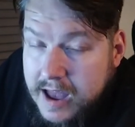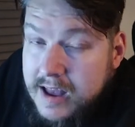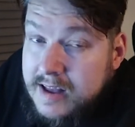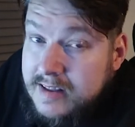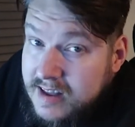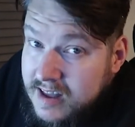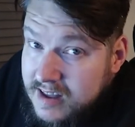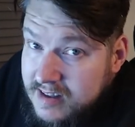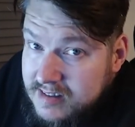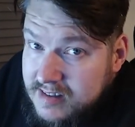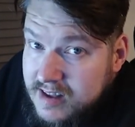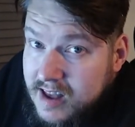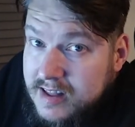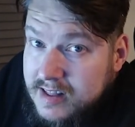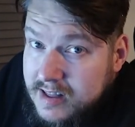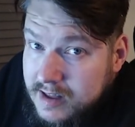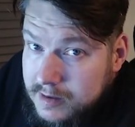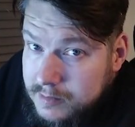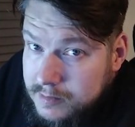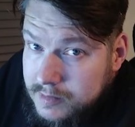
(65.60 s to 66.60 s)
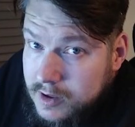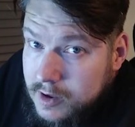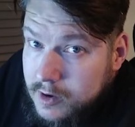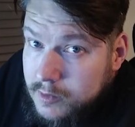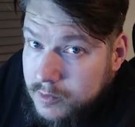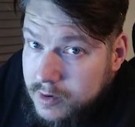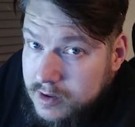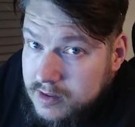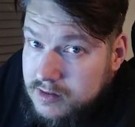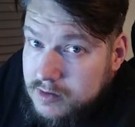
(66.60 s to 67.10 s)
it is a nightmare
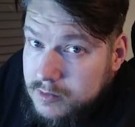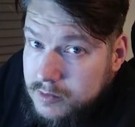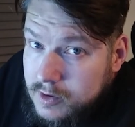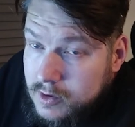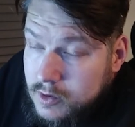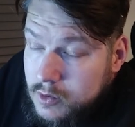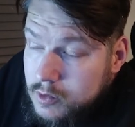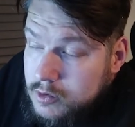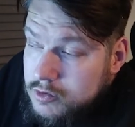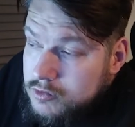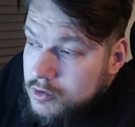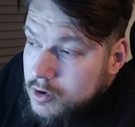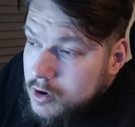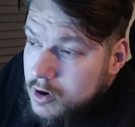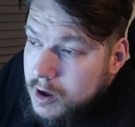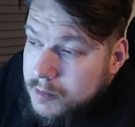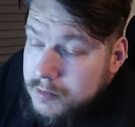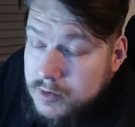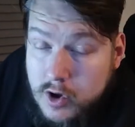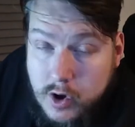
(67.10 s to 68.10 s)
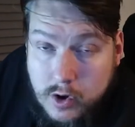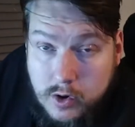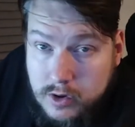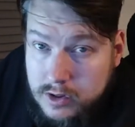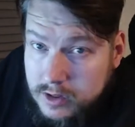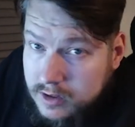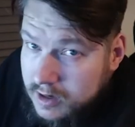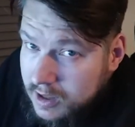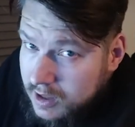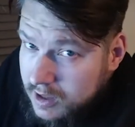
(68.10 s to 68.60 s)
when something goes wrong, I'm not
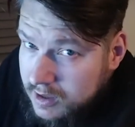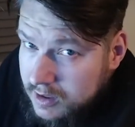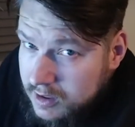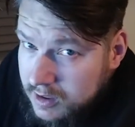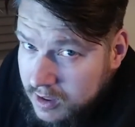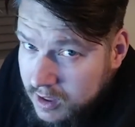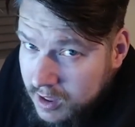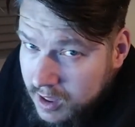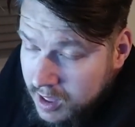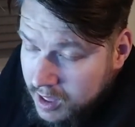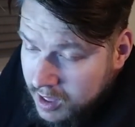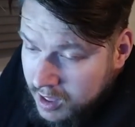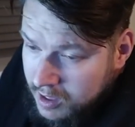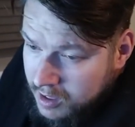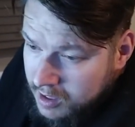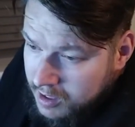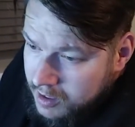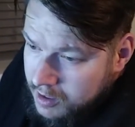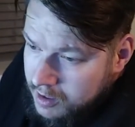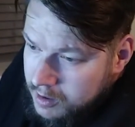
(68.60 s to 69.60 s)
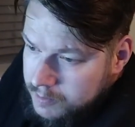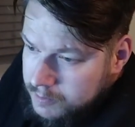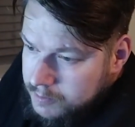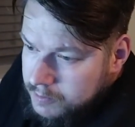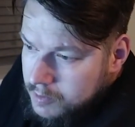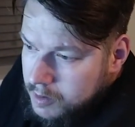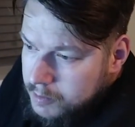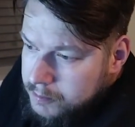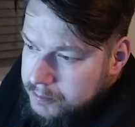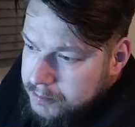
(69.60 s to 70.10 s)
going to lie.
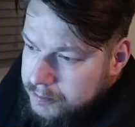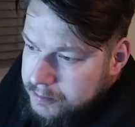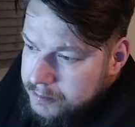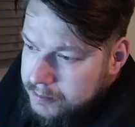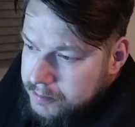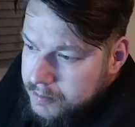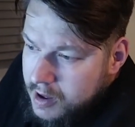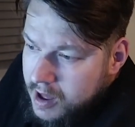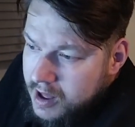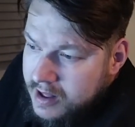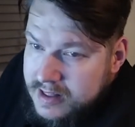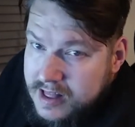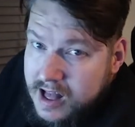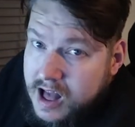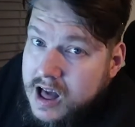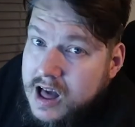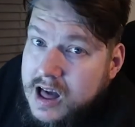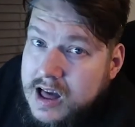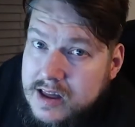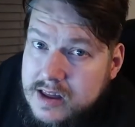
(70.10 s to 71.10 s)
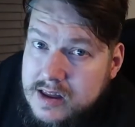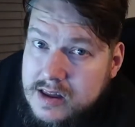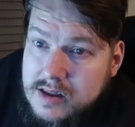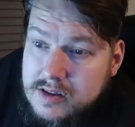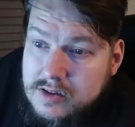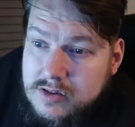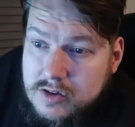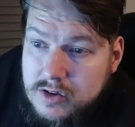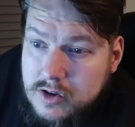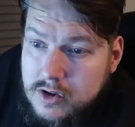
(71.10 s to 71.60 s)
Um, and I,
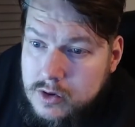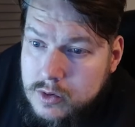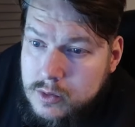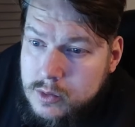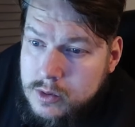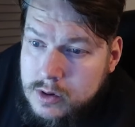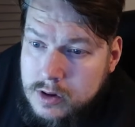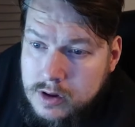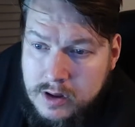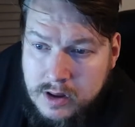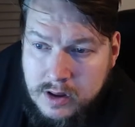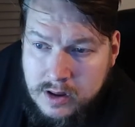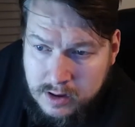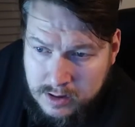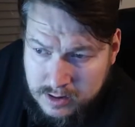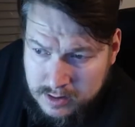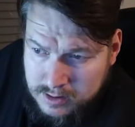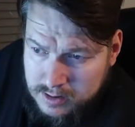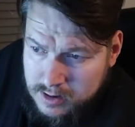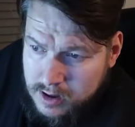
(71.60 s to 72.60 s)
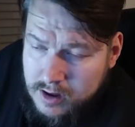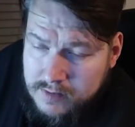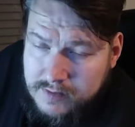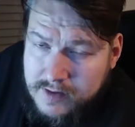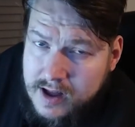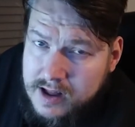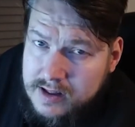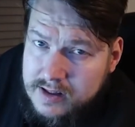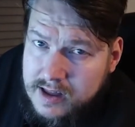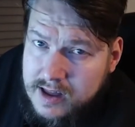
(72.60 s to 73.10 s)
too, have
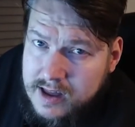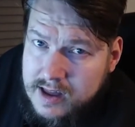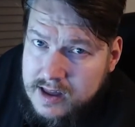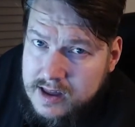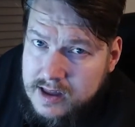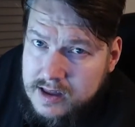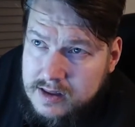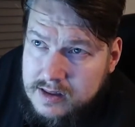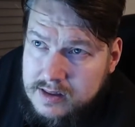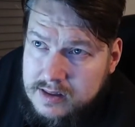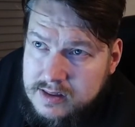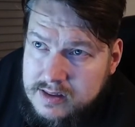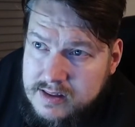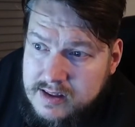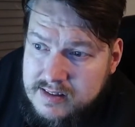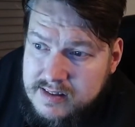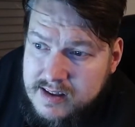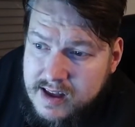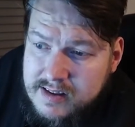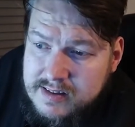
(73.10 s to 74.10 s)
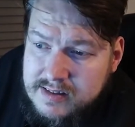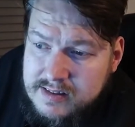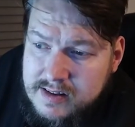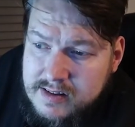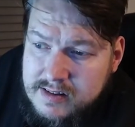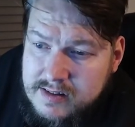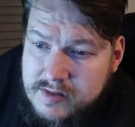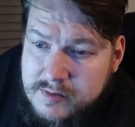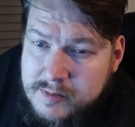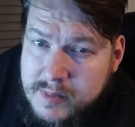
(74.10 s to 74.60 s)
had hair
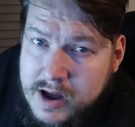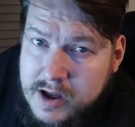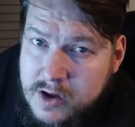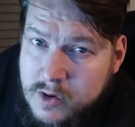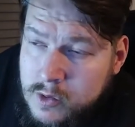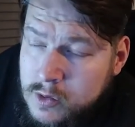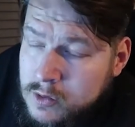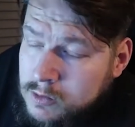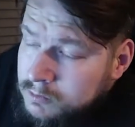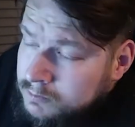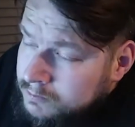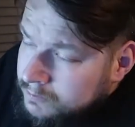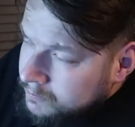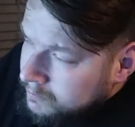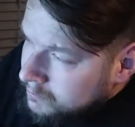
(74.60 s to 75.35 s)
disasters of my own.